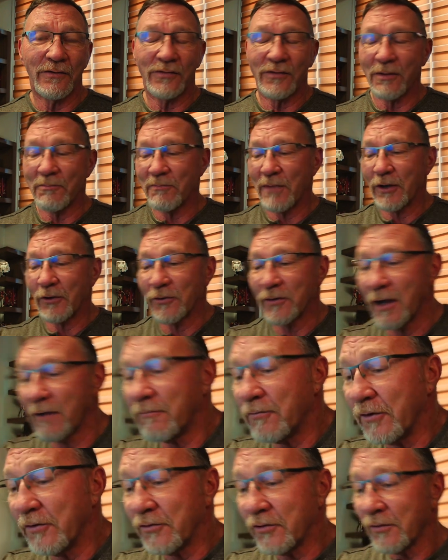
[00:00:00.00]
some better
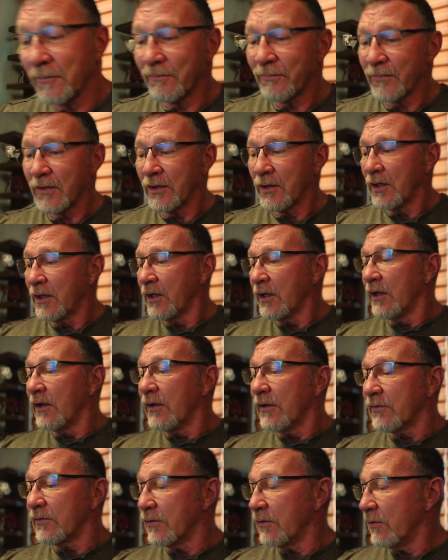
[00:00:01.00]
coverage.
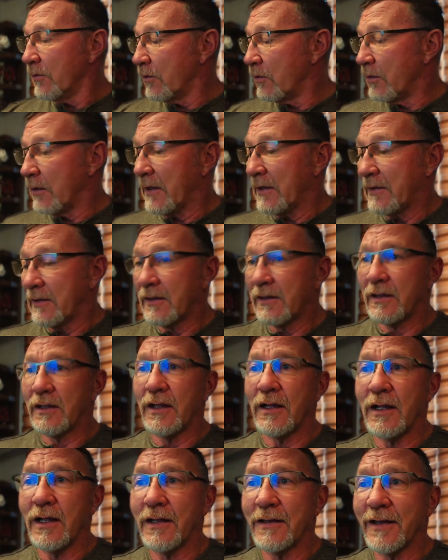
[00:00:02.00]
So
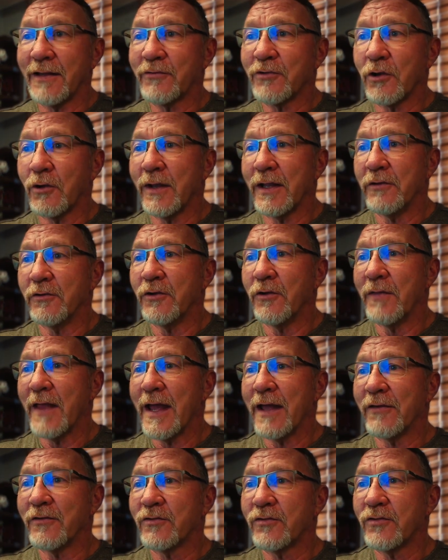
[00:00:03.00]
let's go ahead and do
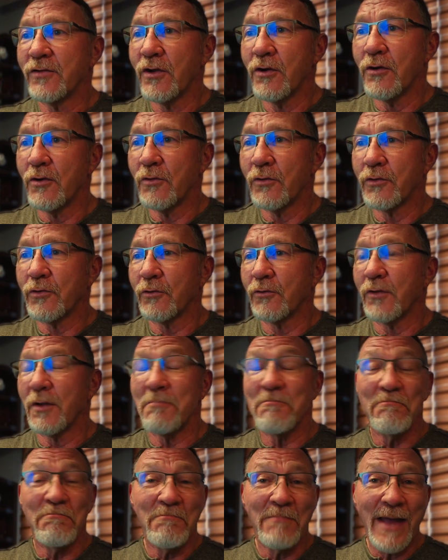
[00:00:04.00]
that. So through the
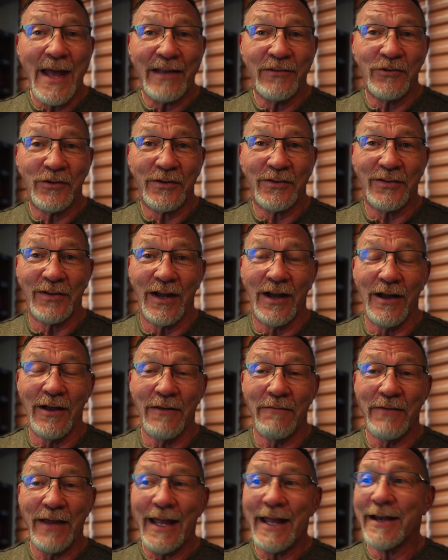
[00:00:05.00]
magic
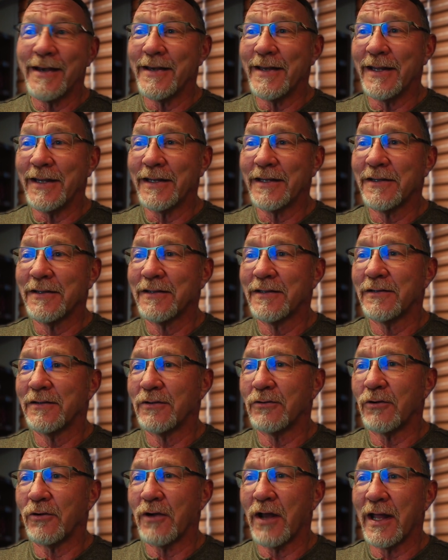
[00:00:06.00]
of editing,
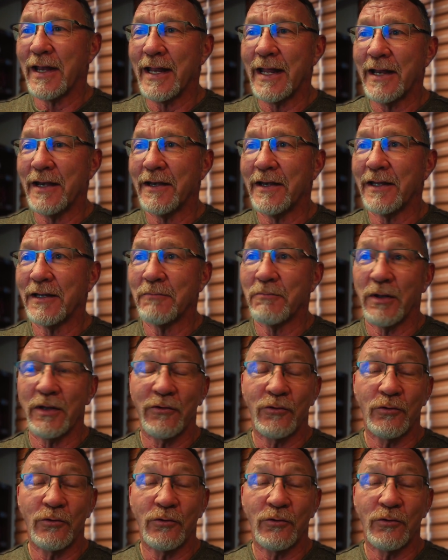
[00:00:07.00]
or not editing, but